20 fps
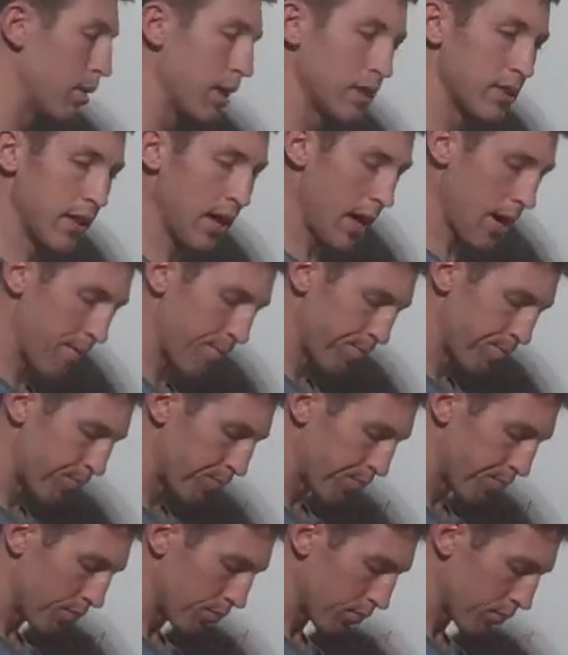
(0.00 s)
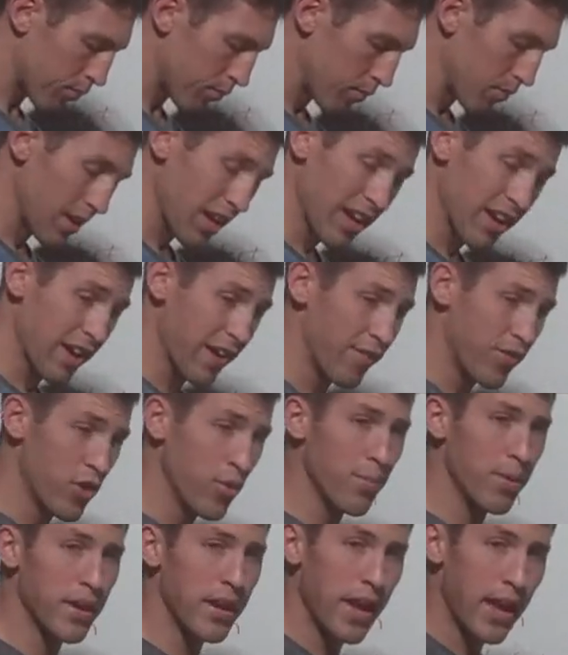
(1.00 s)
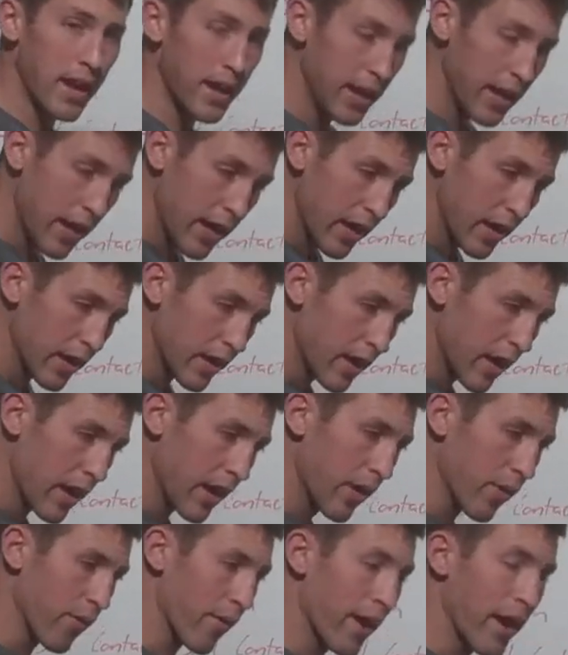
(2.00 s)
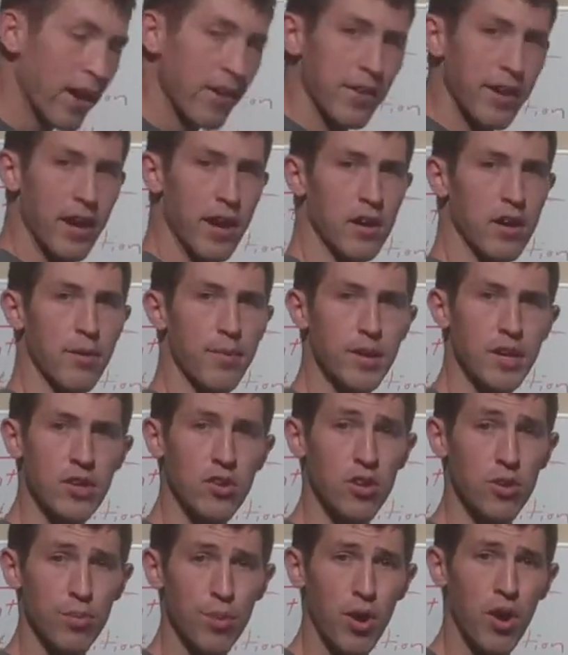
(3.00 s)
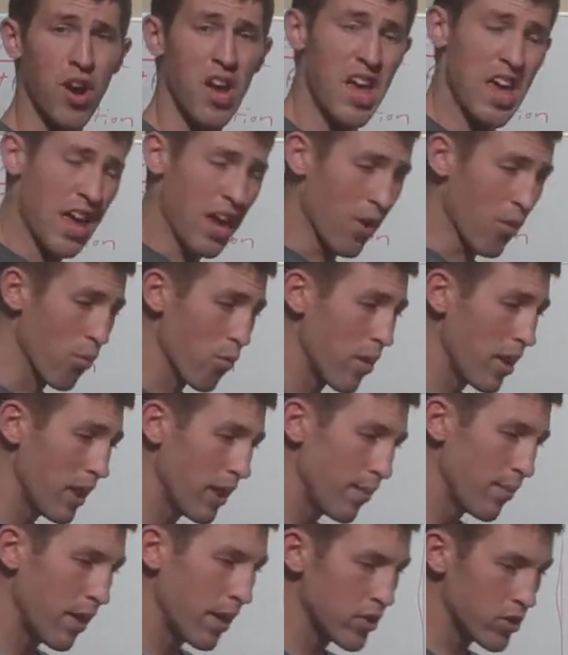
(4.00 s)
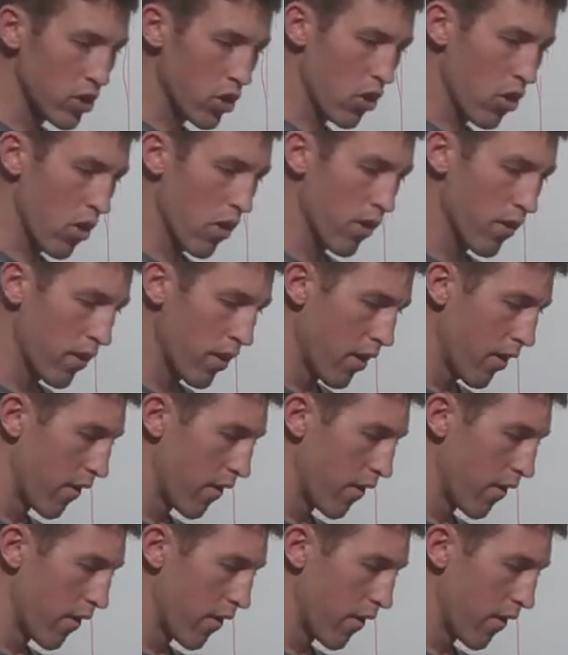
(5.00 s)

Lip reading: about that, if you banana in and kind of round out coming into the ball, it really makes it hard